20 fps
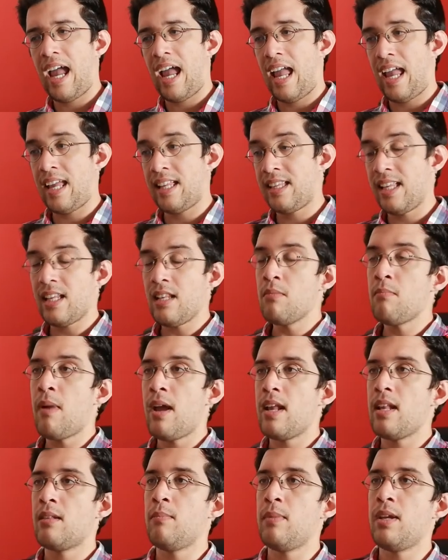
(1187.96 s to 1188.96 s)
it didn't
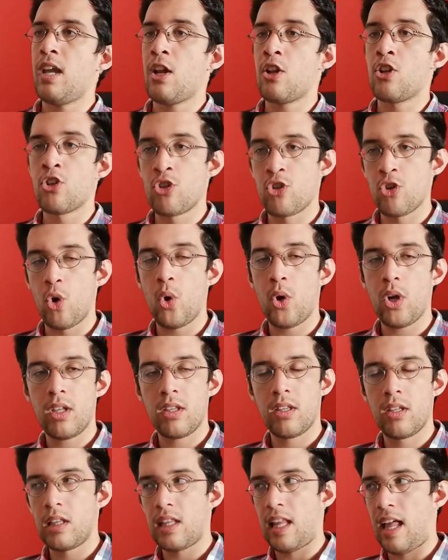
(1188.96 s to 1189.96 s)
make me enjoy
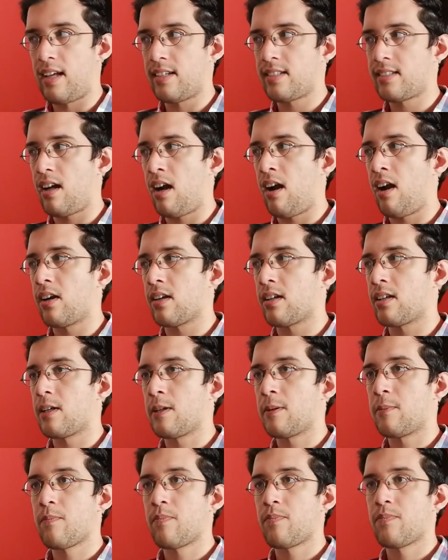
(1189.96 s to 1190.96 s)
the last arc
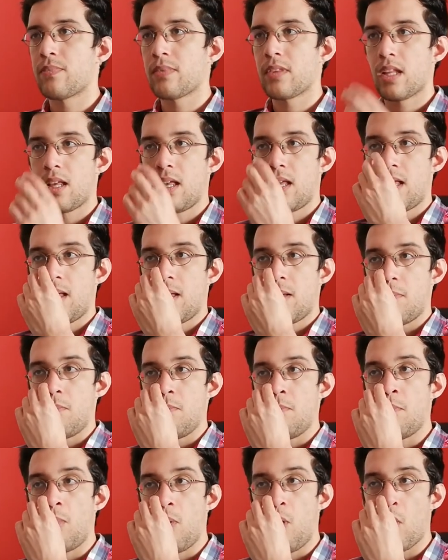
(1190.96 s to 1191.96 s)

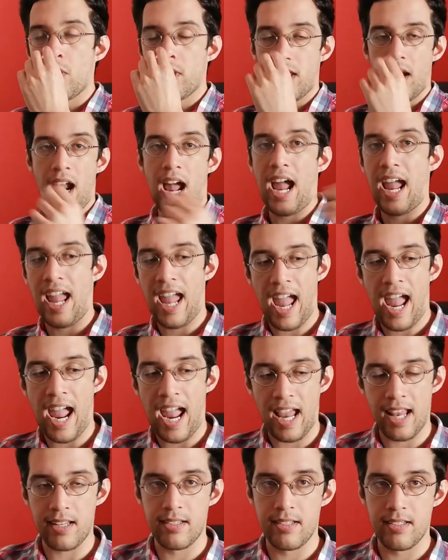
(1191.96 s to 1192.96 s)
more than i
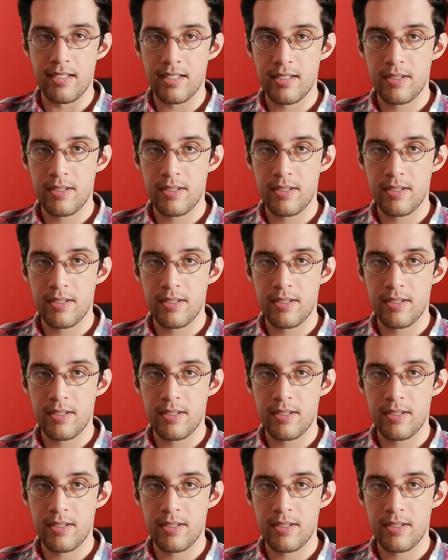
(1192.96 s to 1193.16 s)
had